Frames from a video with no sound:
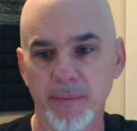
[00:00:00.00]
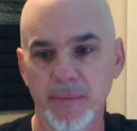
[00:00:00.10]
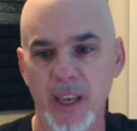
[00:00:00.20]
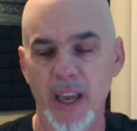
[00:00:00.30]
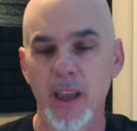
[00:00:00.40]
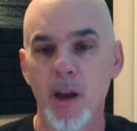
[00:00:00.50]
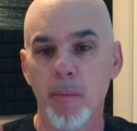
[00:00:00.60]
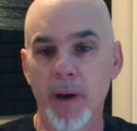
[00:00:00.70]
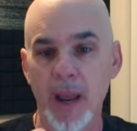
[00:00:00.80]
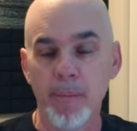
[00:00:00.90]
Okay.
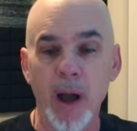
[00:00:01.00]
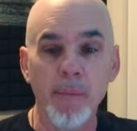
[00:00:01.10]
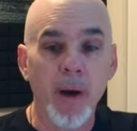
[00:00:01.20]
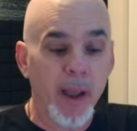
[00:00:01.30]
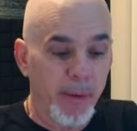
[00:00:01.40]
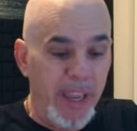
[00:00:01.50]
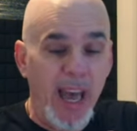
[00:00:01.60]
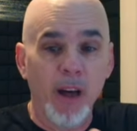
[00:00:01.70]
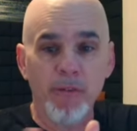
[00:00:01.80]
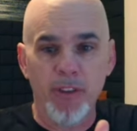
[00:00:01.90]
But I, I, I
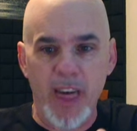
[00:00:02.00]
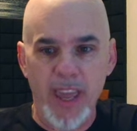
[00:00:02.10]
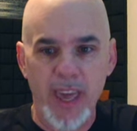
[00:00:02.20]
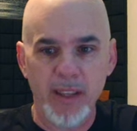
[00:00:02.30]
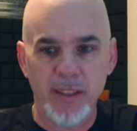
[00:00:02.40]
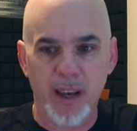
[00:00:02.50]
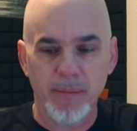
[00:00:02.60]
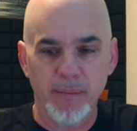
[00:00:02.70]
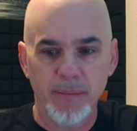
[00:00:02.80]
account for that ahead of time.